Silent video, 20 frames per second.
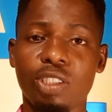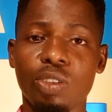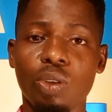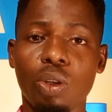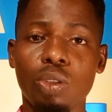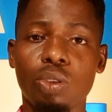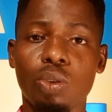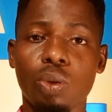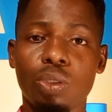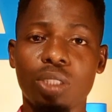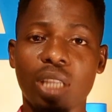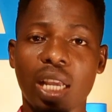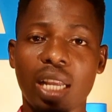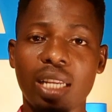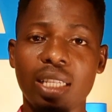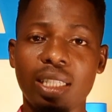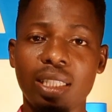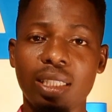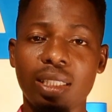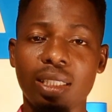not
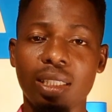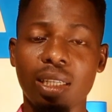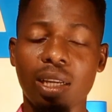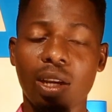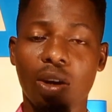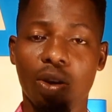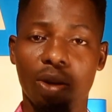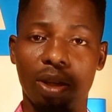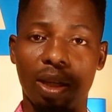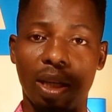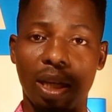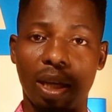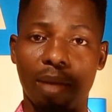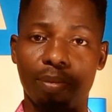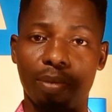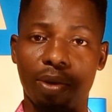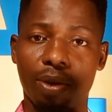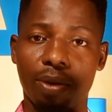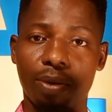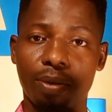totally
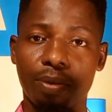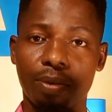condemned.